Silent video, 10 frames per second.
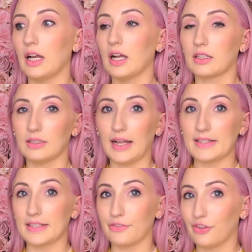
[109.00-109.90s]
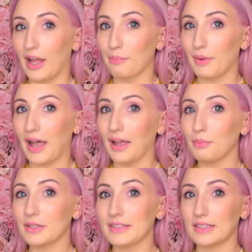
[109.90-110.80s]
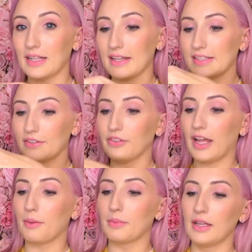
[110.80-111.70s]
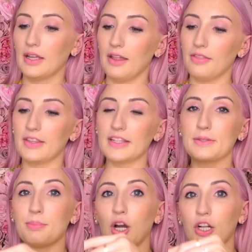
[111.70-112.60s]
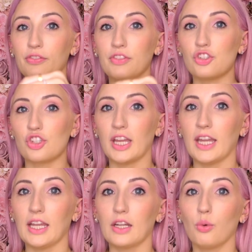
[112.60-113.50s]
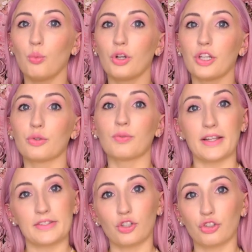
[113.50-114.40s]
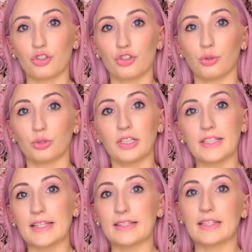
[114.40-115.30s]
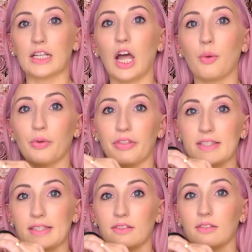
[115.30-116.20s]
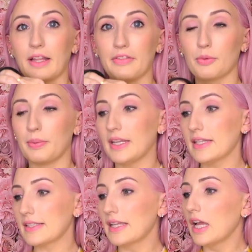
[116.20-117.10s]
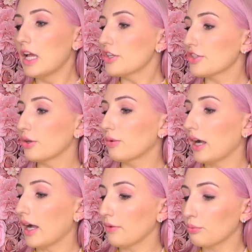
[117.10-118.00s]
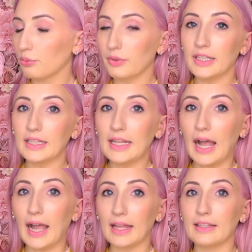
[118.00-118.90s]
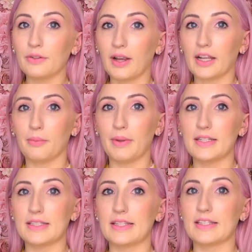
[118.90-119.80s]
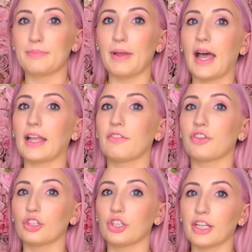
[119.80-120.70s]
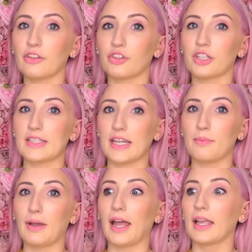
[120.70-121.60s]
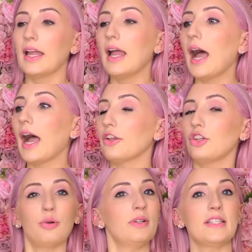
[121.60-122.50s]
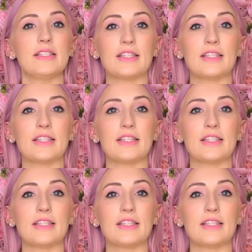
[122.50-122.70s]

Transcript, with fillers: a classic flap bag because a classic flap, this part of the chain would rest on your shoulder. It doesn't come with this little leather piece. So I really highly recommend this bag if you're looking for a day bag. I know it's a